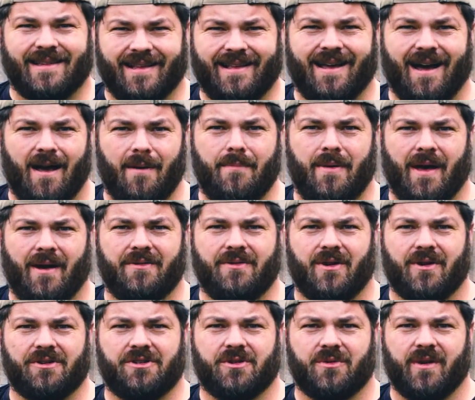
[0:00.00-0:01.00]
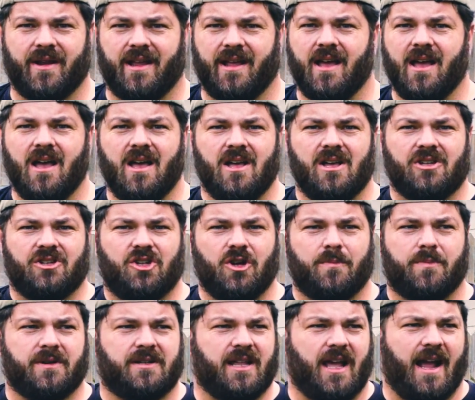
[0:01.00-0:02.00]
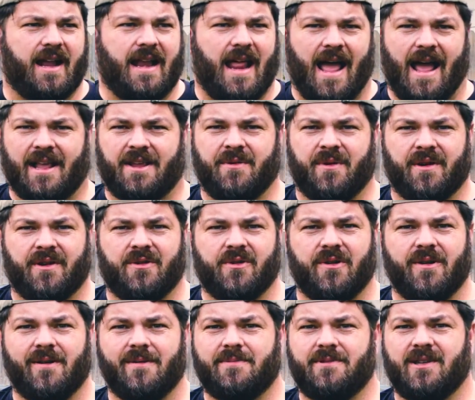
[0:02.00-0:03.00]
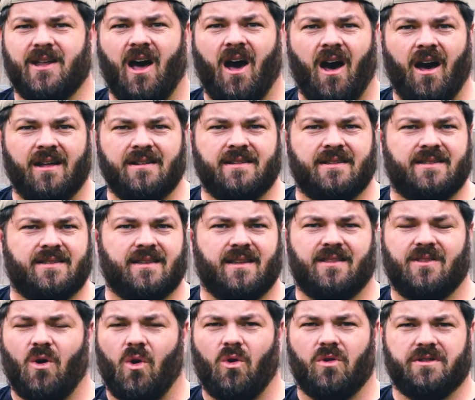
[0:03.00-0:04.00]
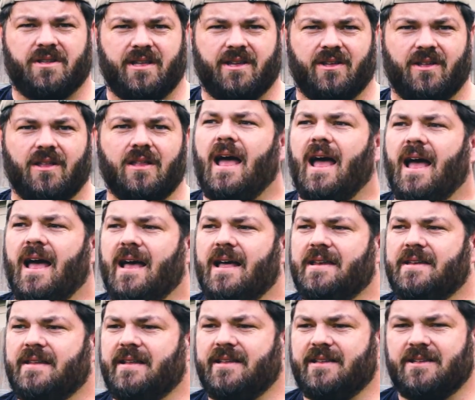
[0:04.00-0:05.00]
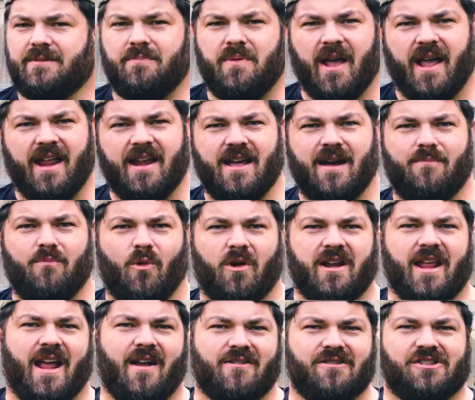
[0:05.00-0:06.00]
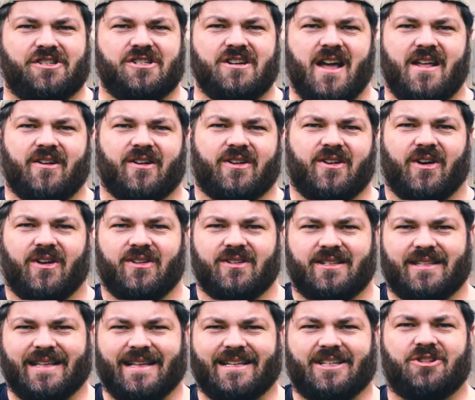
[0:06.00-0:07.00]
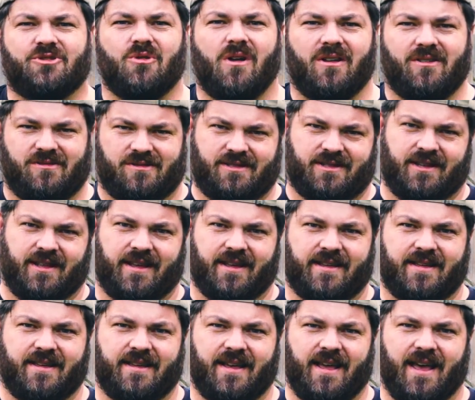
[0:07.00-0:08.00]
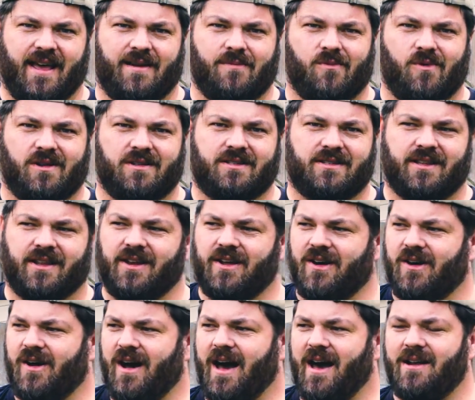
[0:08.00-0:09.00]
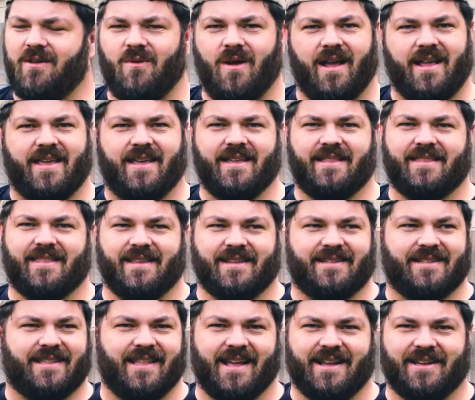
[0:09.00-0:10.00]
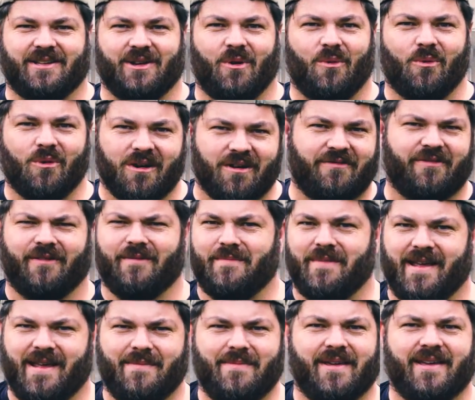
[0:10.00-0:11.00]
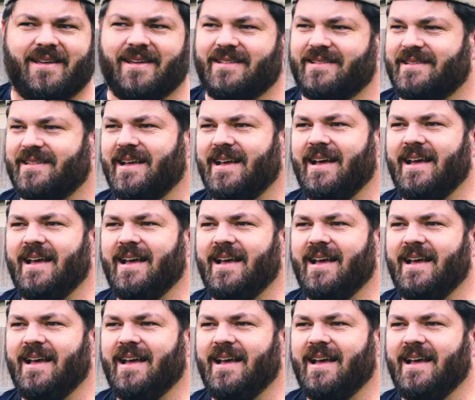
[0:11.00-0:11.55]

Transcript: in compound archery, super tight accurate groups, hunts, the whole deal, and is picking up what Aaron Schneider calls the struggle stick and wants to know, how do I get this thing to work for me? Because